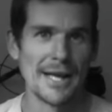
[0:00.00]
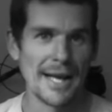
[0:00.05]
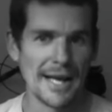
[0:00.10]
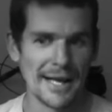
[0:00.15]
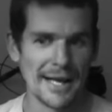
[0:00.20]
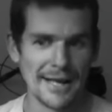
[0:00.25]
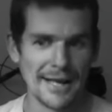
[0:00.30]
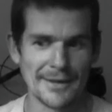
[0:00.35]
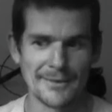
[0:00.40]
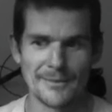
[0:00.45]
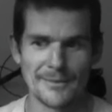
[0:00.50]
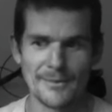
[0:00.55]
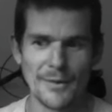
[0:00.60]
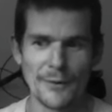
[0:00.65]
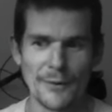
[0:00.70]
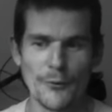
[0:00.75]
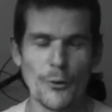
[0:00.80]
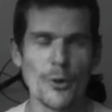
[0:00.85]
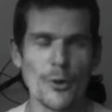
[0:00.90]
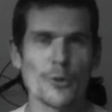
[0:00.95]
And I
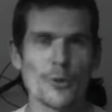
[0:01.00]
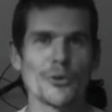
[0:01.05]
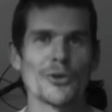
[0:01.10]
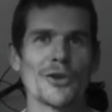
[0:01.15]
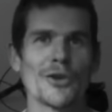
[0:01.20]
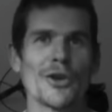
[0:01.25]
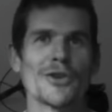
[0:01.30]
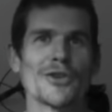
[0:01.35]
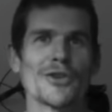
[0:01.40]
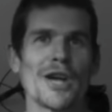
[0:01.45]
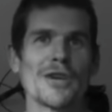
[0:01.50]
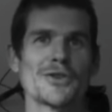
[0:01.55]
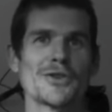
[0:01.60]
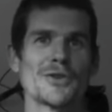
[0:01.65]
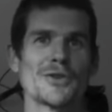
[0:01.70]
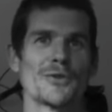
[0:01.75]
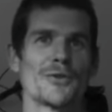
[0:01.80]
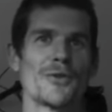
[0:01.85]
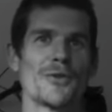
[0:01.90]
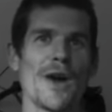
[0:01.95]
thought it was such
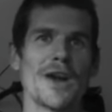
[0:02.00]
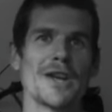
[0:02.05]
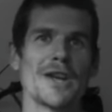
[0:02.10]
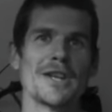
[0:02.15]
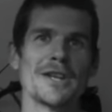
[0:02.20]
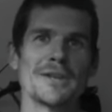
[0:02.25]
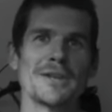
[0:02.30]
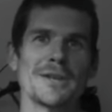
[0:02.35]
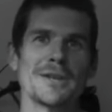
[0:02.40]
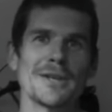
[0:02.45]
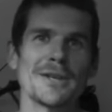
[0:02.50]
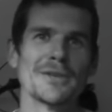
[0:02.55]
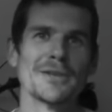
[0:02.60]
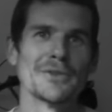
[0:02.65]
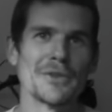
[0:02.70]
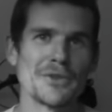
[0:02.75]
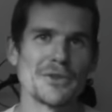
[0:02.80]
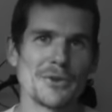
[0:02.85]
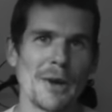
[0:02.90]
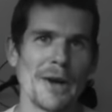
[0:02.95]
a funny
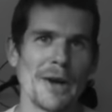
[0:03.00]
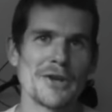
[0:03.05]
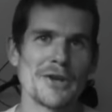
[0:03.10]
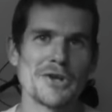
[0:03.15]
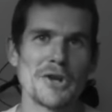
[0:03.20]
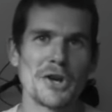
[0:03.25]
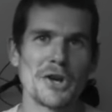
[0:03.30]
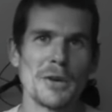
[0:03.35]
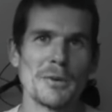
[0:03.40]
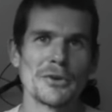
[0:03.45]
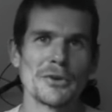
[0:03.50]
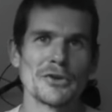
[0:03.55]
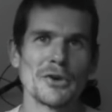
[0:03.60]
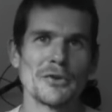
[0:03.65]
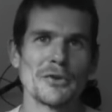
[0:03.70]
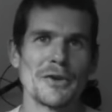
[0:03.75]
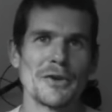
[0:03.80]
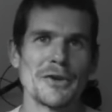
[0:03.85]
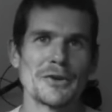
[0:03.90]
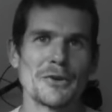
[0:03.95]
situation I got
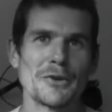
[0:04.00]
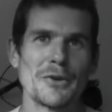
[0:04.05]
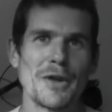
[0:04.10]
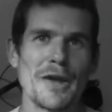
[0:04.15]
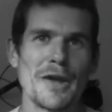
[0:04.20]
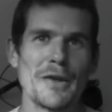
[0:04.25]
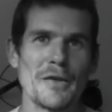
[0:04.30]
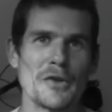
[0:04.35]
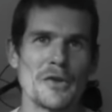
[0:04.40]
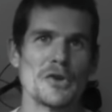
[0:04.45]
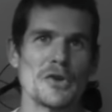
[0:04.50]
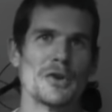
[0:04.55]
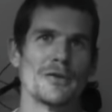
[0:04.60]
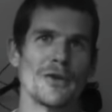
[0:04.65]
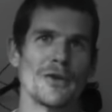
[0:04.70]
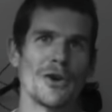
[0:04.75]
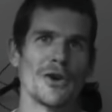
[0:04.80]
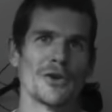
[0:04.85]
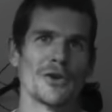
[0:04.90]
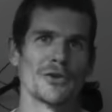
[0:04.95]
myself into there, that the
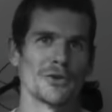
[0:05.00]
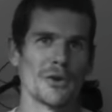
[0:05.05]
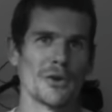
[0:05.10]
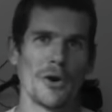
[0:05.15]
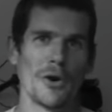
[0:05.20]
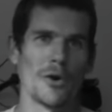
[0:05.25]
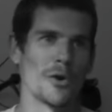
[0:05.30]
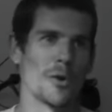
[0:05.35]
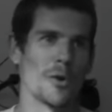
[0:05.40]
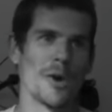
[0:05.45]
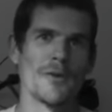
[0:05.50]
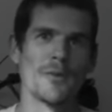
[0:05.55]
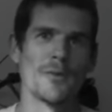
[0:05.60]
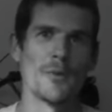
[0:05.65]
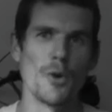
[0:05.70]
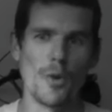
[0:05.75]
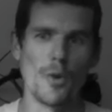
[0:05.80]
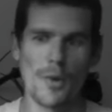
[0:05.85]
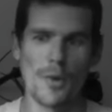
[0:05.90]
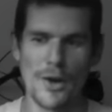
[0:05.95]
universe, God, whoever
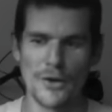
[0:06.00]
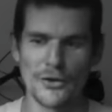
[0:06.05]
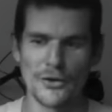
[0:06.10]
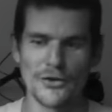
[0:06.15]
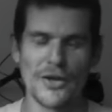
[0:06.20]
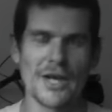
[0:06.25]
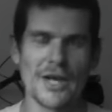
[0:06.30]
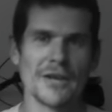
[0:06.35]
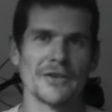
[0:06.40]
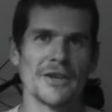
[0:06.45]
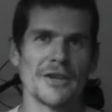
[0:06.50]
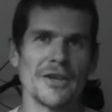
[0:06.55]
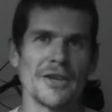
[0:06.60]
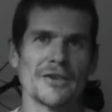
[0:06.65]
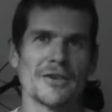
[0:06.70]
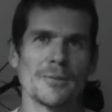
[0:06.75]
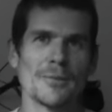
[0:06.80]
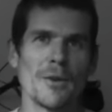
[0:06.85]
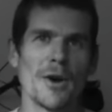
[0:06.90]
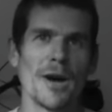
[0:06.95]
put all those things
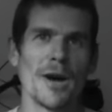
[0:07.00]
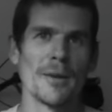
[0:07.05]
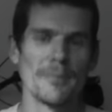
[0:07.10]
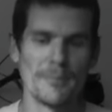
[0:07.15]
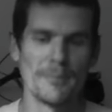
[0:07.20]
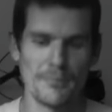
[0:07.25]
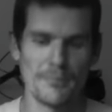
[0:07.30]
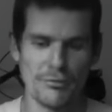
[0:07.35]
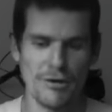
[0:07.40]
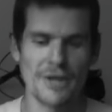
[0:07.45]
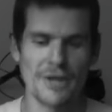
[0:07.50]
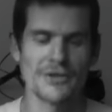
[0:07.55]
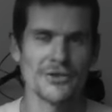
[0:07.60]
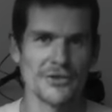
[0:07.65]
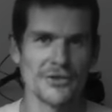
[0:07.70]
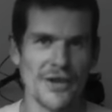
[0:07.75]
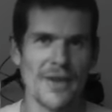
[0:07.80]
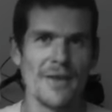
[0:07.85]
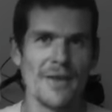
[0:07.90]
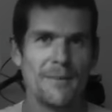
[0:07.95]
into my
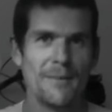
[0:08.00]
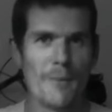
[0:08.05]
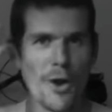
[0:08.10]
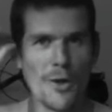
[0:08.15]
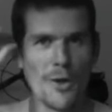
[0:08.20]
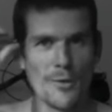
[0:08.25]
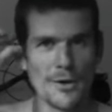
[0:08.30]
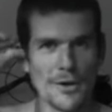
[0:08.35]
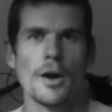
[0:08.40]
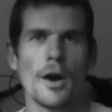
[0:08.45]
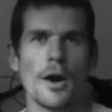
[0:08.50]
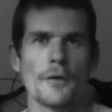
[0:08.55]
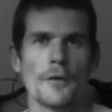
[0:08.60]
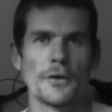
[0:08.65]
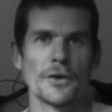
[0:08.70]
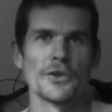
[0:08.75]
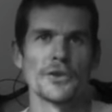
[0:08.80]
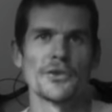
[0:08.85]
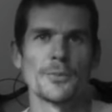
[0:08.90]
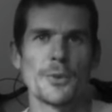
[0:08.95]
presence at that moment. I've
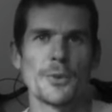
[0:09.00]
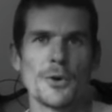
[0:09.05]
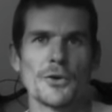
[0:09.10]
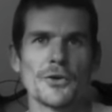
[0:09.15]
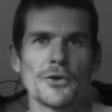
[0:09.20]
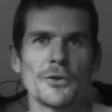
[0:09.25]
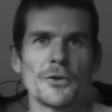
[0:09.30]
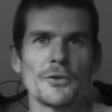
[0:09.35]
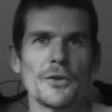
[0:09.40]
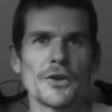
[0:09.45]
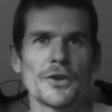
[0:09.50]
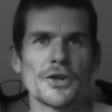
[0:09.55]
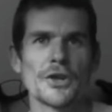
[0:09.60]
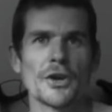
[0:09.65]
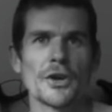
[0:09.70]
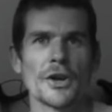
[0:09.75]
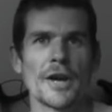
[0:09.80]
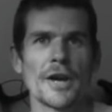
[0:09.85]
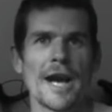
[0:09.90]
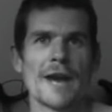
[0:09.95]
got experience in
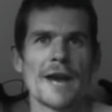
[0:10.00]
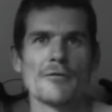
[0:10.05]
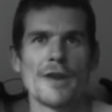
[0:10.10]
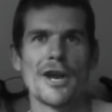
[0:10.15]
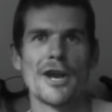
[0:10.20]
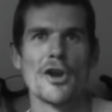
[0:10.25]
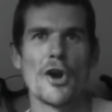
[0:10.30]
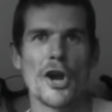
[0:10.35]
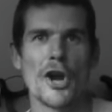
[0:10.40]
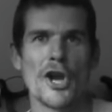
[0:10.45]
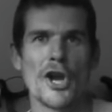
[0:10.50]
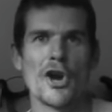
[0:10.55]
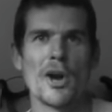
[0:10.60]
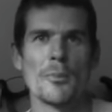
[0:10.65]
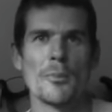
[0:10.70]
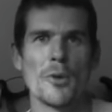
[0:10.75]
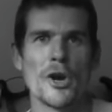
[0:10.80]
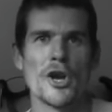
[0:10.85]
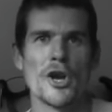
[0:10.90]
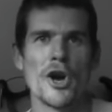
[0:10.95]
fishing. I can outrun
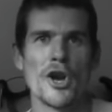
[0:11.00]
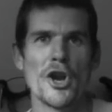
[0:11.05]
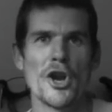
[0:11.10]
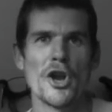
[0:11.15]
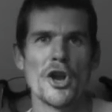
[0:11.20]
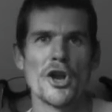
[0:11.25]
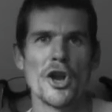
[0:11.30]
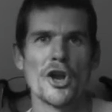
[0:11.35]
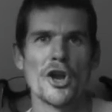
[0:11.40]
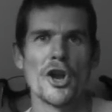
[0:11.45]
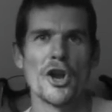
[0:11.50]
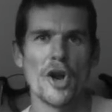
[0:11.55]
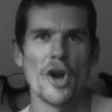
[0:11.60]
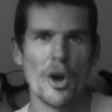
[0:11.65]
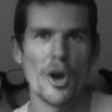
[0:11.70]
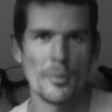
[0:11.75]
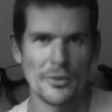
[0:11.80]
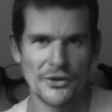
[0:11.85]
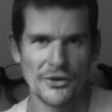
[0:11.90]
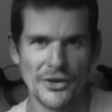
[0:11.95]

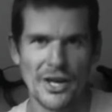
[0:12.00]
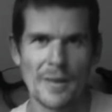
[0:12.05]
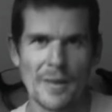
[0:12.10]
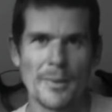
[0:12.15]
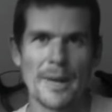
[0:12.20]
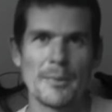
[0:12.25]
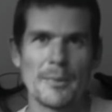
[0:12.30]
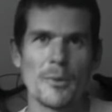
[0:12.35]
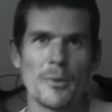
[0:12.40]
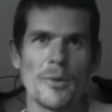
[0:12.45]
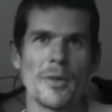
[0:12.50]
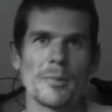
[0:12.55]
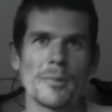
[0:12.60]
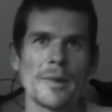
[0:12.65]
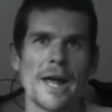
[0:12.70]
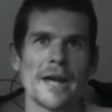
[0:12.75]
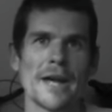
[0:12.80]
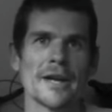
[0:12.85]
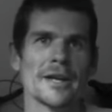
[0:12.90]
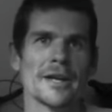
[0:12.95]
99.99999% of people on the
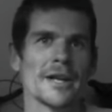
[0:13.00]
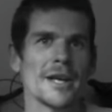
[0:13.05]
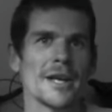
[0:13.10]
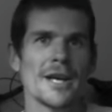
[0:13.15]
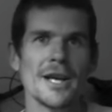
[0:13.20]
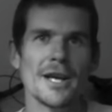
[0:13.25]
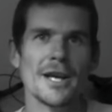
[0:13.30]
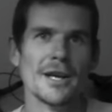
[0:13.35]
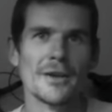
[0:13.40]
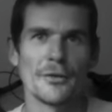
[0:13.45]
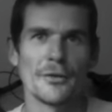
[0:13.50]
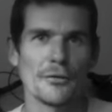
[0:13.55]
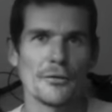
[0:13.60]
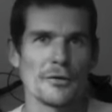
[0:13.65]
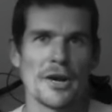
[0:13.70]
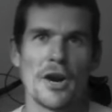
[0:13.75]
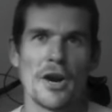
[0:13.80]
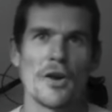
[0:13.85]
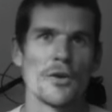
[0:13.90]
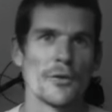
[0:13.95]
planet.
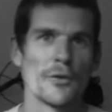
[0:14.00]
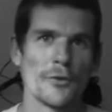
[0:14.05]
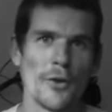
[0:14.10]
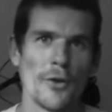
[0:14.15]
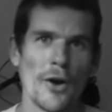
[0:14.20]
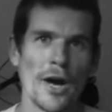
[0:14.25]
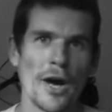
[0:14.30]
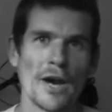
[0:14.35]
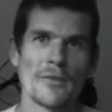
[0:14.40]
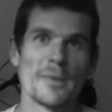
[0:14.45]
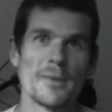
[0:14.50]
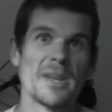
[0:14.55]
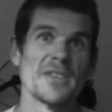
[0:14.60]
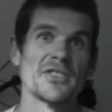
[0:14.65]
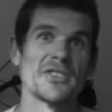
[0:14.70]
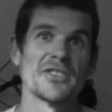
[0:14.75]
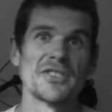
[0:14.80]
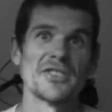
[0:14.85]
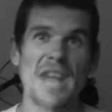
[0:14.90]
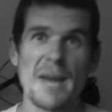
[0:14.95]
Three, I can fight. I've been
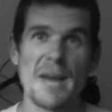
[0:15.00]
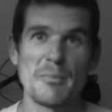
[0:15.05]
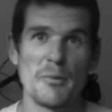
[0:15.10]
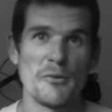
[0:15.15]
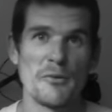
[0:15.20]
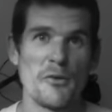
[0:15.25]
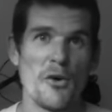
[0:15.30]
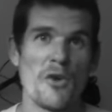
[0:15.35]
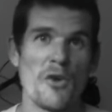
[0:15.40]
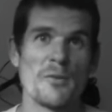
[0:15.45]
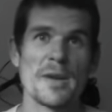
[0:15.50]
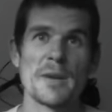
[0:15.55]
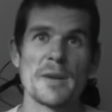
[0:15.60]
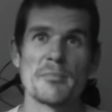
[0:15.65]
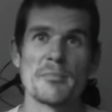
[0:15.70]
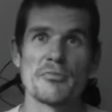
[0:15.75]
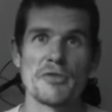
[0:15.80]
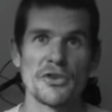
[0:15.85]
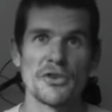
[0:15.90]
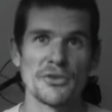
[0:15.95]
stabbed before. I've been in
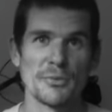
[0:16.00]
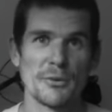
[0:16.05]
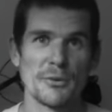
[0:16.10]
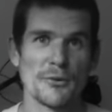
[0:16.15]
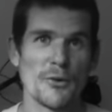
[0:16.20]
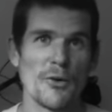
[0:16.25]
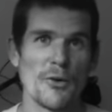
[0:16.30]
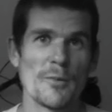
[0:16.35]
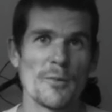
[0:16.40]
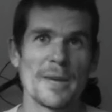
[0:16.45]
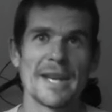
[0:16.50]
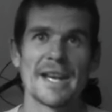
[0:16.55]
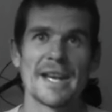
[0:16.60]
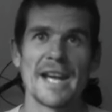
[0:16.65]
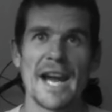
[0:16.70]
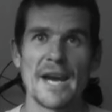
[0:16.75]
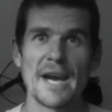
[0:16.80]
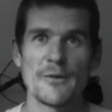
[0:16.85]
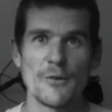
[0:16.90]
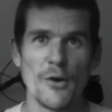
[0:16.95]
prison before. I've been in
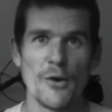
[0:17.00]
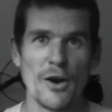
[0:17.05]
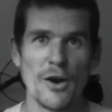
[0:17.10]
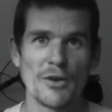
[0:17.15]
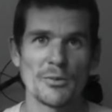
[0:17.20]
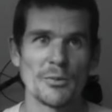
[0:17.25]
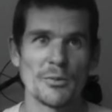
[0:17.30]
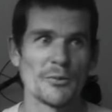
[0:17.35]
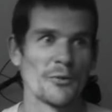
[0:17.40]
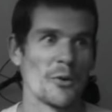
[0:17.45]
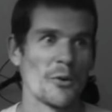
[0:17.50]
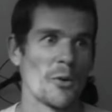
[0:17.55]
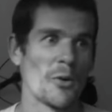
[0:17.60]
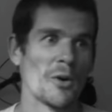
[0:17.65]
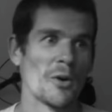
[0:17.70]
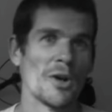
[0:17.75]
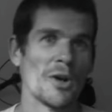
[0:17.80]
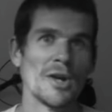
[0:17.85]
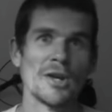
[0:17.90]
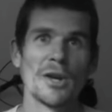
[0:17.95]
gang fights
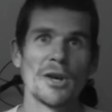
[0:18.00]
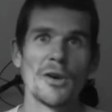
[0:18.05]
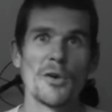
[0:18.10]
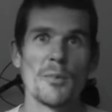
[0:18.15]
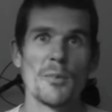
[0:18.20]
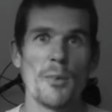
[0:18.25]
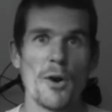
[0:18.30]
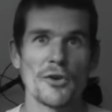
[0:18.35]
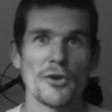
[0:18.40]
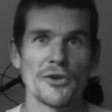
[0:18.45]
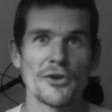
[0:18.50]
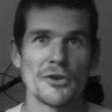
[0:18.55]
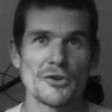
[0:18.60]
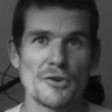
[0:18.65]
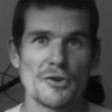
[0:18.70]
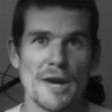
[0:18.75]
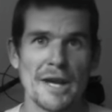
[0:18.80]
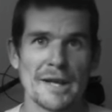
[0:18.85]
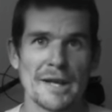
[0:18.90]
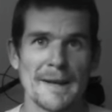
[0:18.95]
before. I do boxing
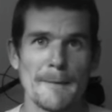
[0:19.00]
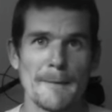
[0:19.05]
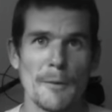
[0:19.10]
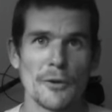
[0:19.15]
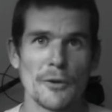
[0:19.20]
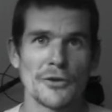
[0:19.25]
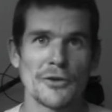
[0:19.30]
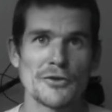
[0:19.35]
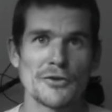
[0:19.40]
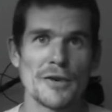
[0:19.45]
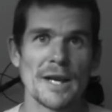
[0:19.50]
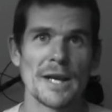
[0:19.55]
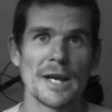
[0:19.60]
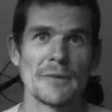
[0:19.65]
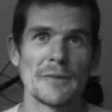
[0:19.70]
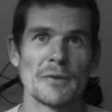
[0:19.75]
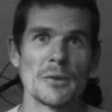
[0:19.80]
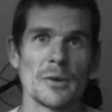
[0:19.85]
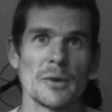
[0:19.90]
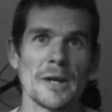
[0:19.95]
training, kickboxing training
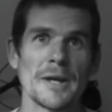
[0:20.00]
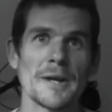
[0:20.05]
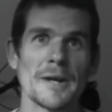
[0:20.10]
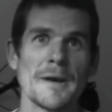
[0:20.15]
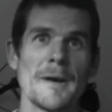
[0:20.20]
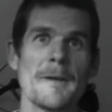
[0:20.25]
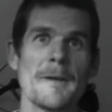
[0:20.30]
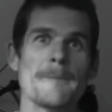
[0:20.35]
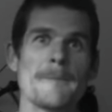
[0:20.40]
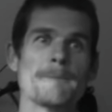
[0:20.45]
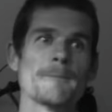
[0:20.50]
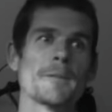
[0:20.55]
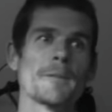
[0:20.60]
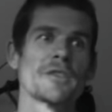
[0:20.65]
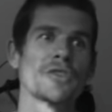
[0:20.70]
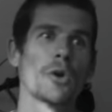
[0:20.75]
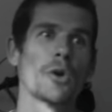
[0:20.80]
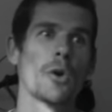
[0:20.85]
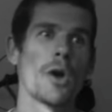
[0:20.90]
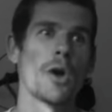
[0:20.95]
every week.
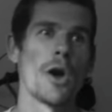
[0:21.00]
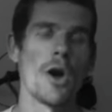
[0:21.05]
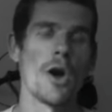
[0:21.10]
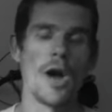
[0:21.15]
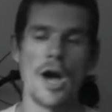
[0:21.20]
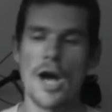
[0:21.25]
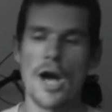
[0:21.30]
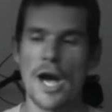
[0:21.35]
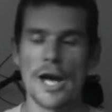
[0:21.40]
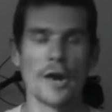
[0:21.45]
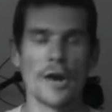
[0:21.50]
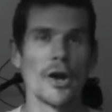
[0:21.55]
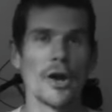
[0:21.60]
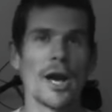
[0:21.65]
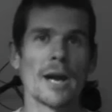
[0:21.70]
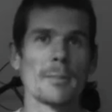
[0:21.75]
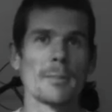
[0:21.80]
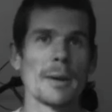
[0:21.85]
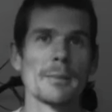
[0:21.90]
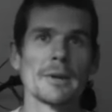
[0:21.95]
So, and I know
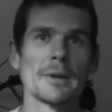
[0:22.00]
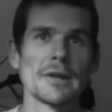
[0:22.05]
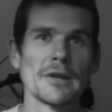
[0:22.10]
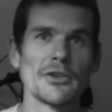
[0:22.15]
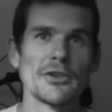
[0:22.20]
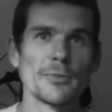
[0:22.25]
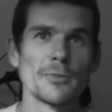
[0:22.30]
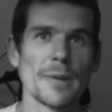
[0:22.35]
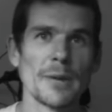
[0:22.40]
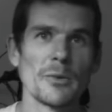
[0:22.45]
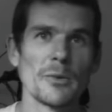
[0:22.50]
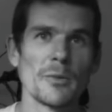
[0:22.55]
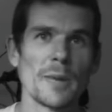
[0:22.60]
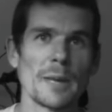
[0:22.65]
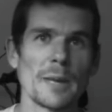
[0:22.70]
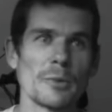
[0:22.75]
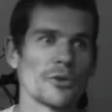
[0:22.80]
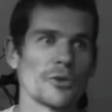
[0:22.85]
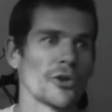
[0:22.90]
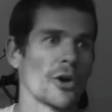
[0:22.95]
how to publicly speak with
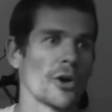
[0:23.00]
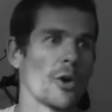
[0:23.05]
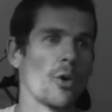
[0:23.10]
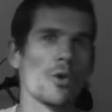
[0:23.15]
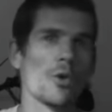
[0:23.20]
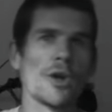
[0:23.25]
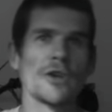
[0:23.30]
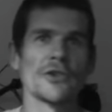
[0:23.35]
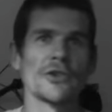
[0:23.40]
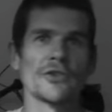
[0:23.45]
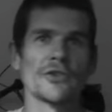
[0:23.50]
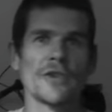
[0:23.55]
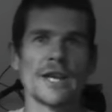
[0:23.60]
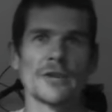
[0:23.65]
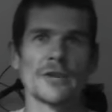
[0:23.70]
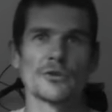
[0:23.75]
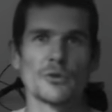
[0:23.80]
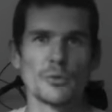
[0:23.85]
people. So all these things you